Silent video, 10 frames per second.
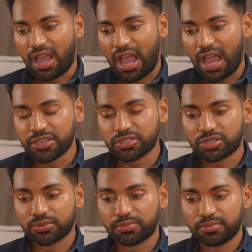I used
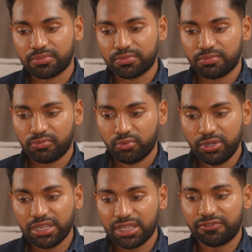to
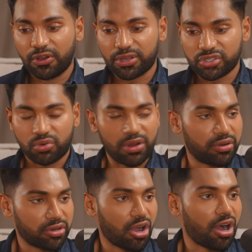really focus
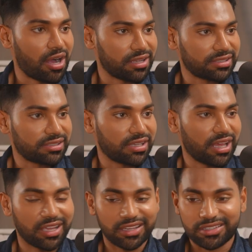around costs
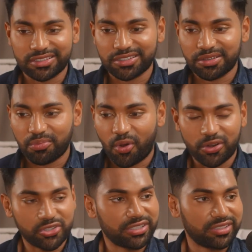and
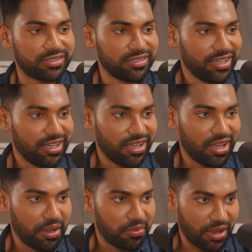margin,
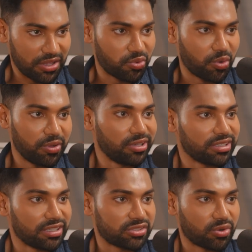and as we're
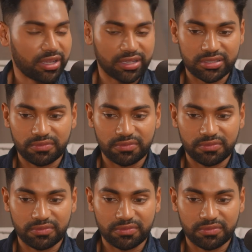building this, right?